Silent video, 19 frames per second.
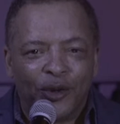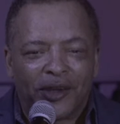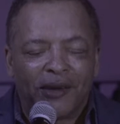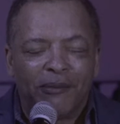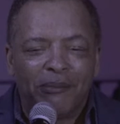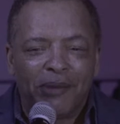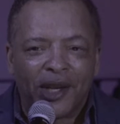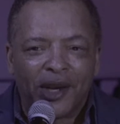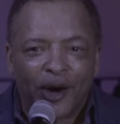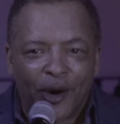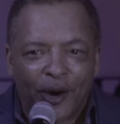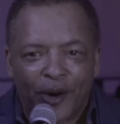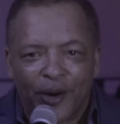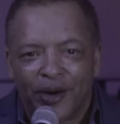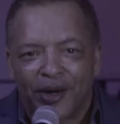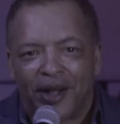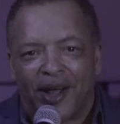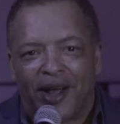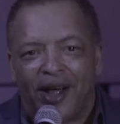can be
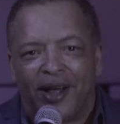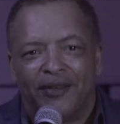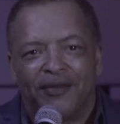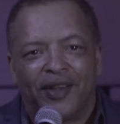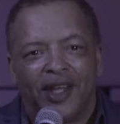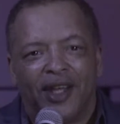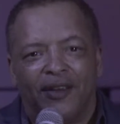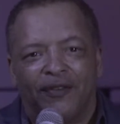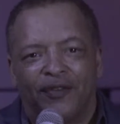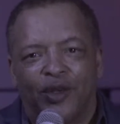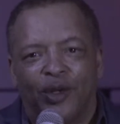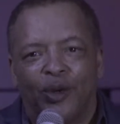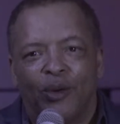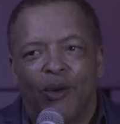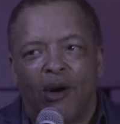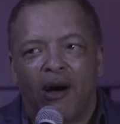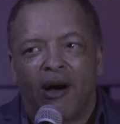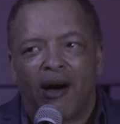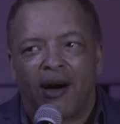heard of if
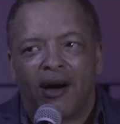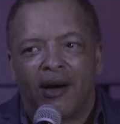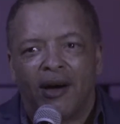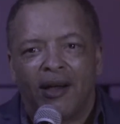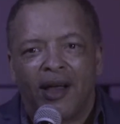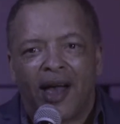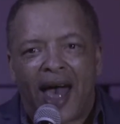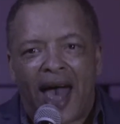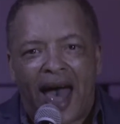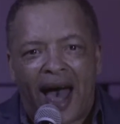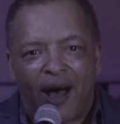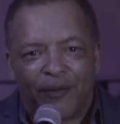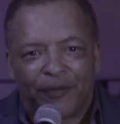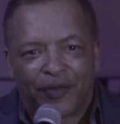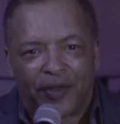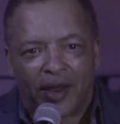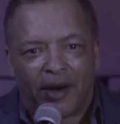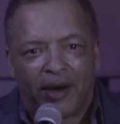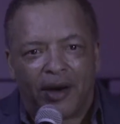you are
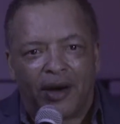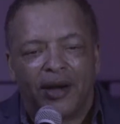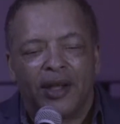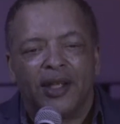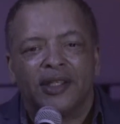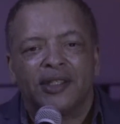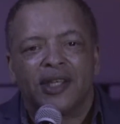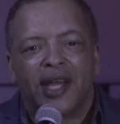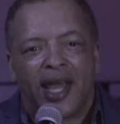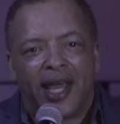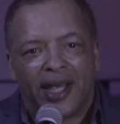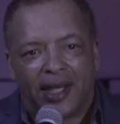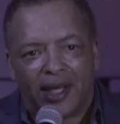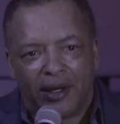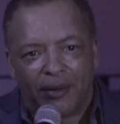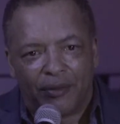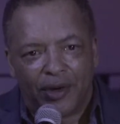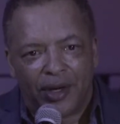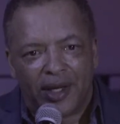out there
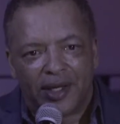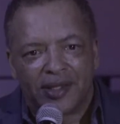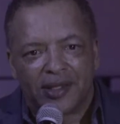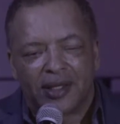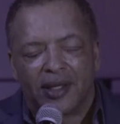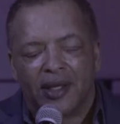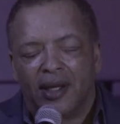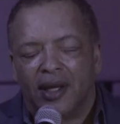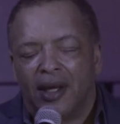taking risk,